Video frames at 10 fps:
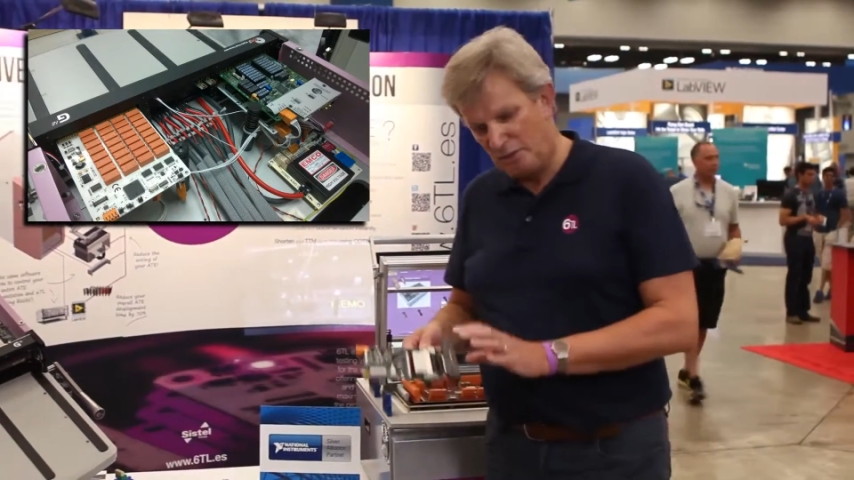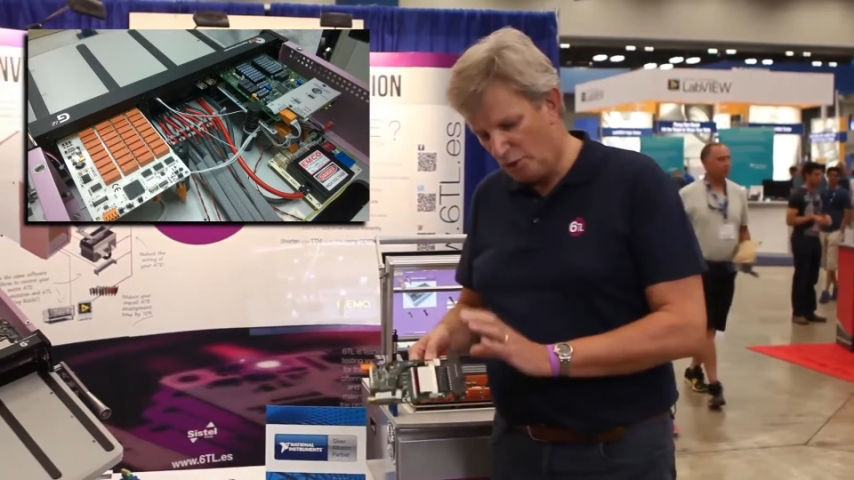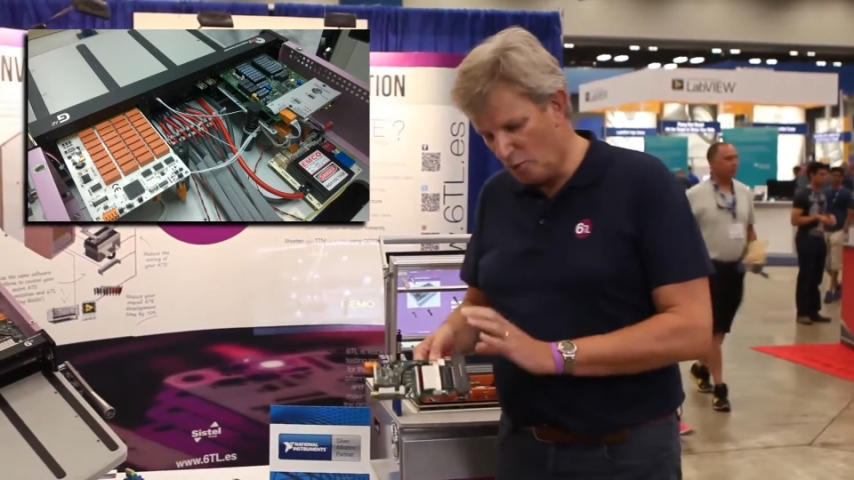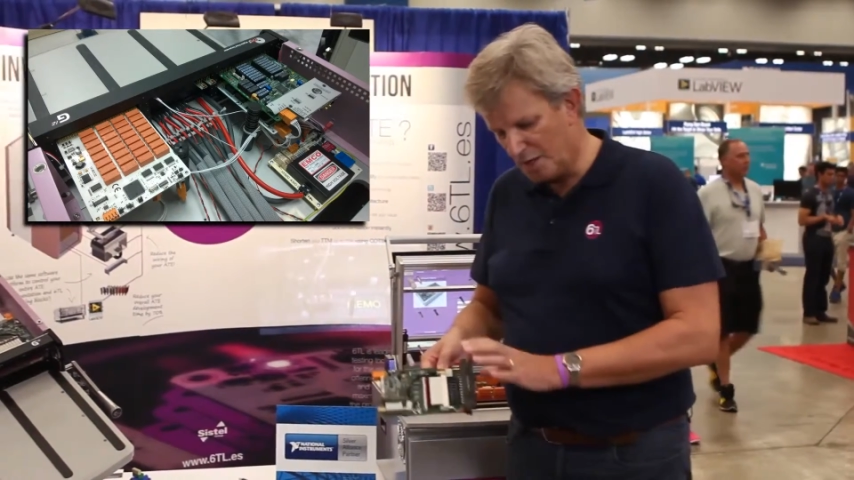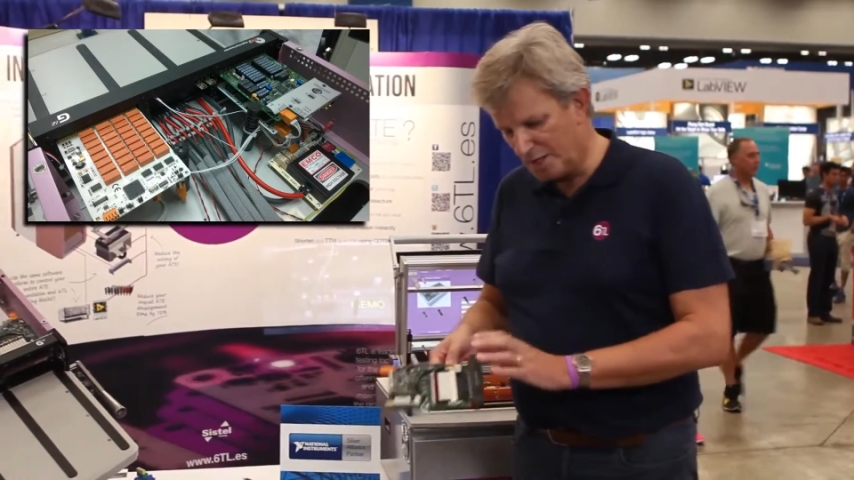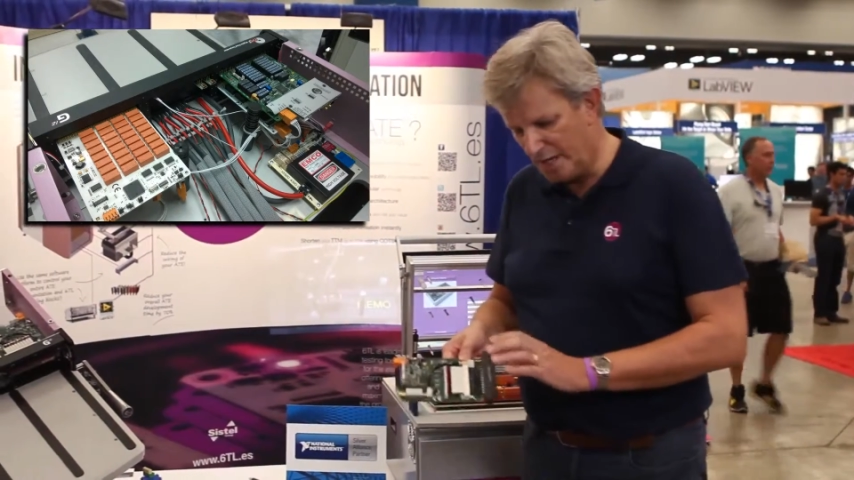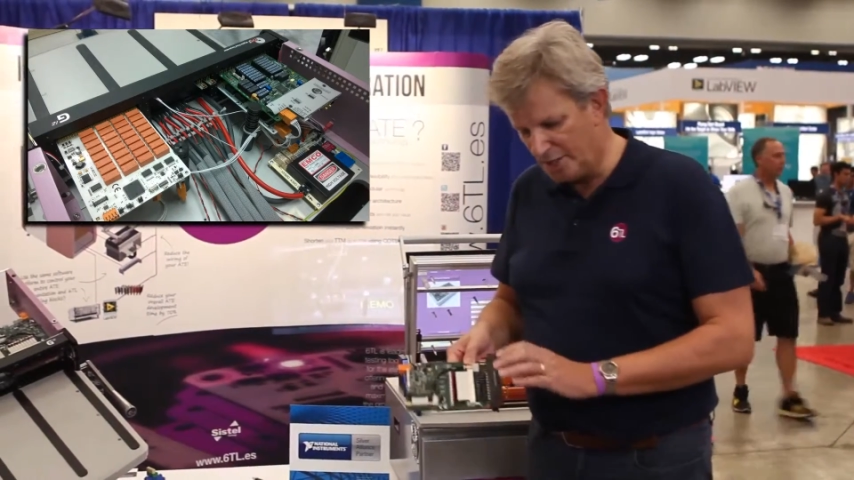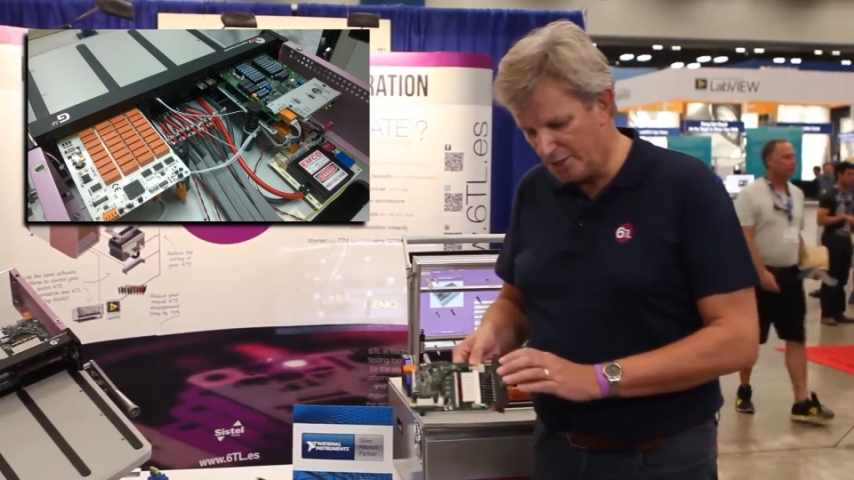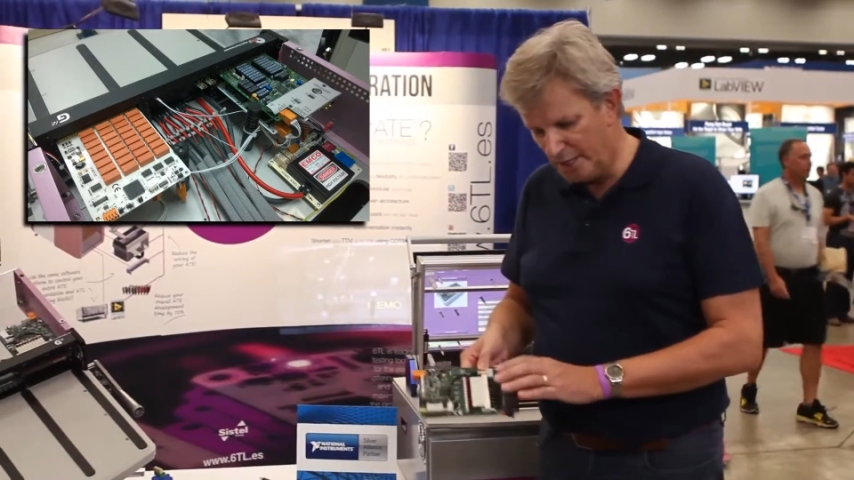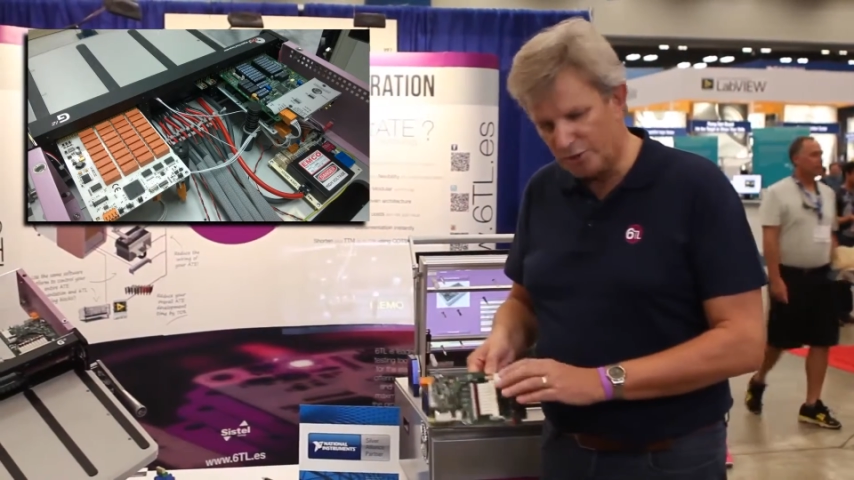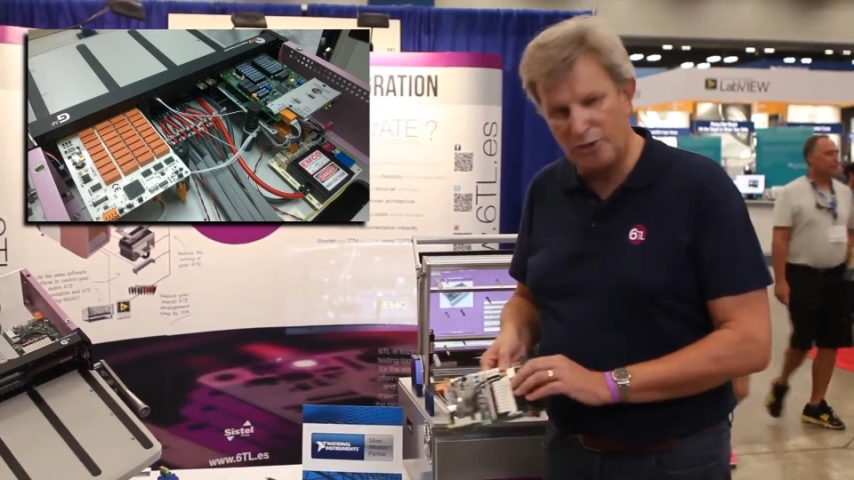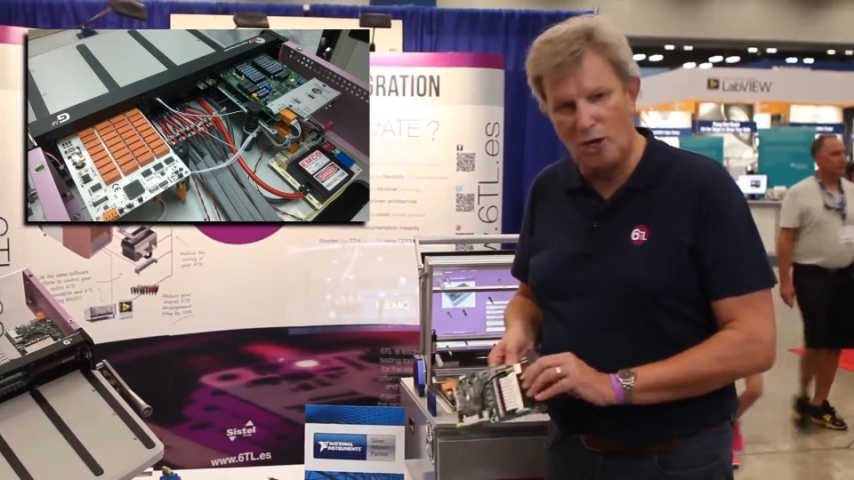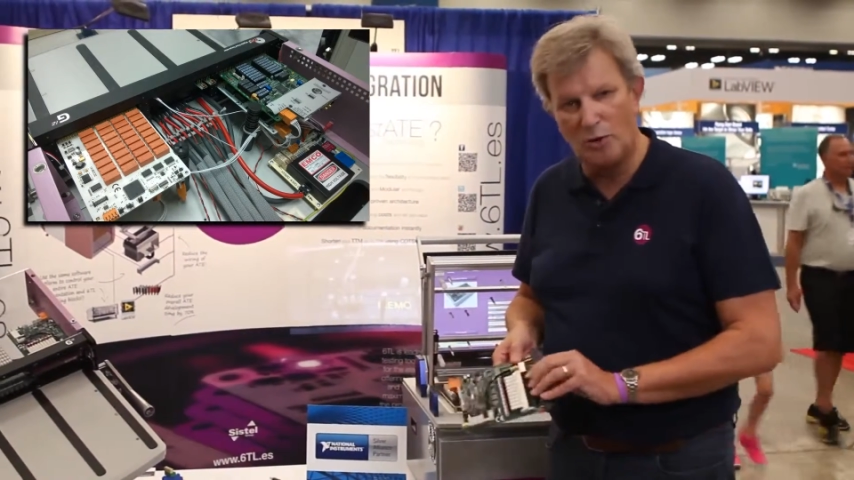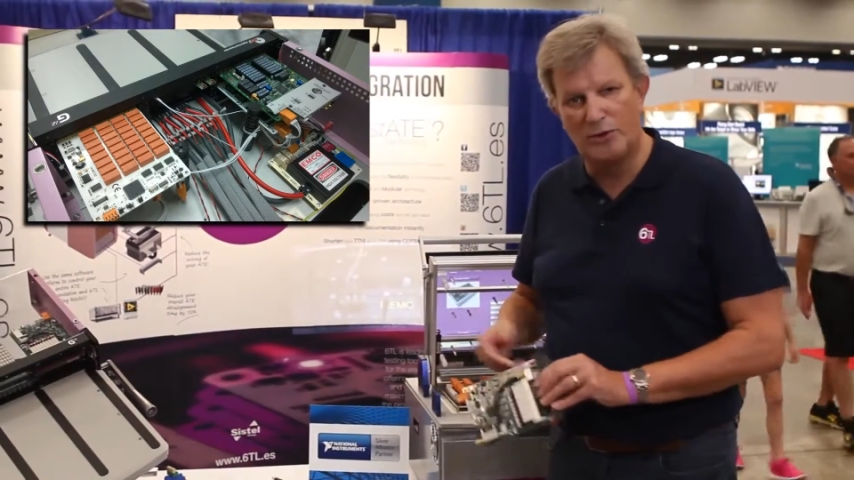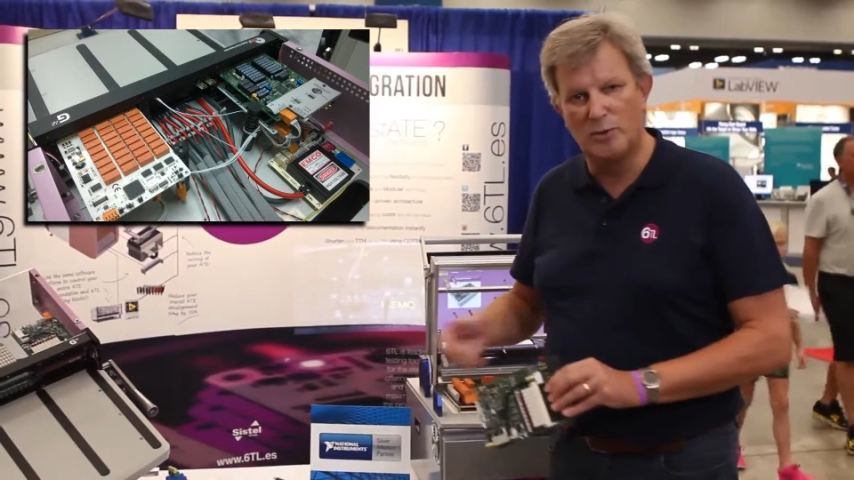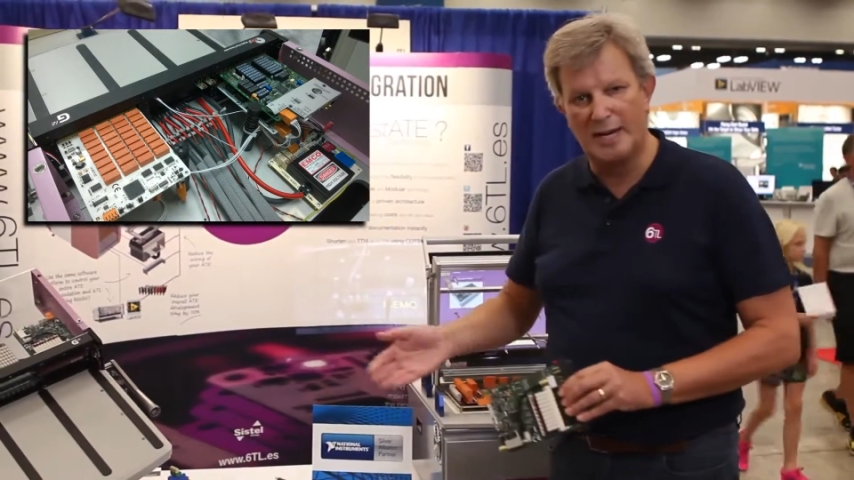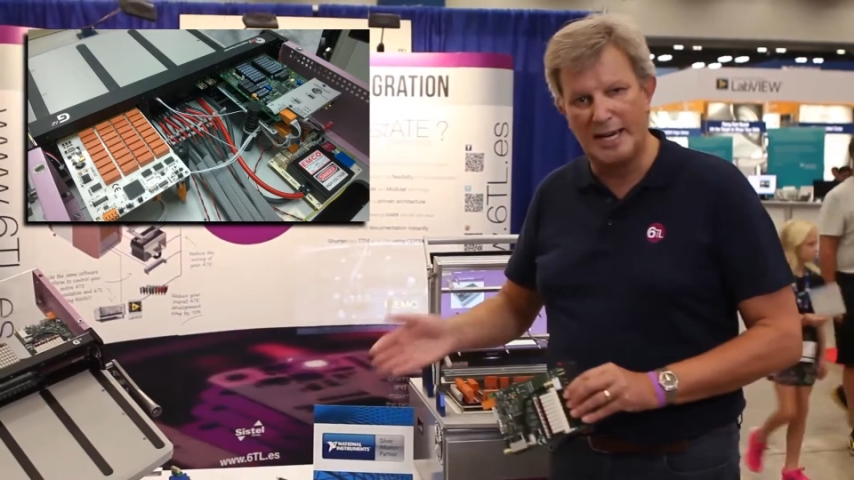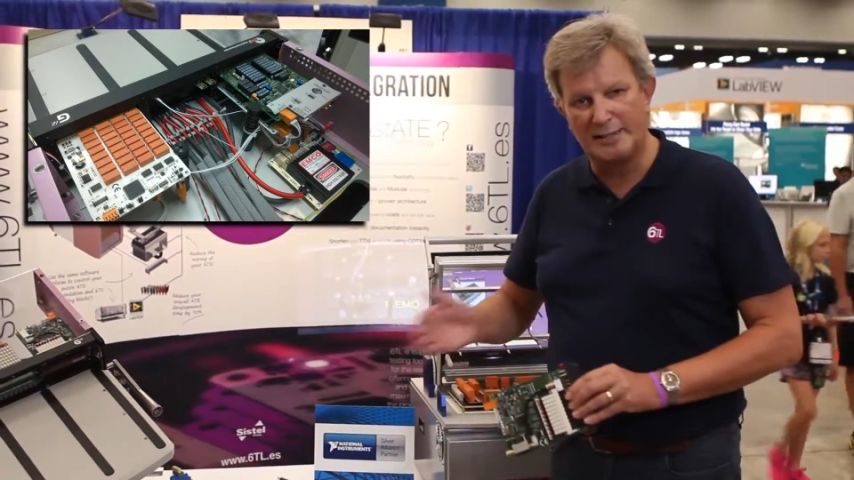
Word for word: you as an engineer to go through a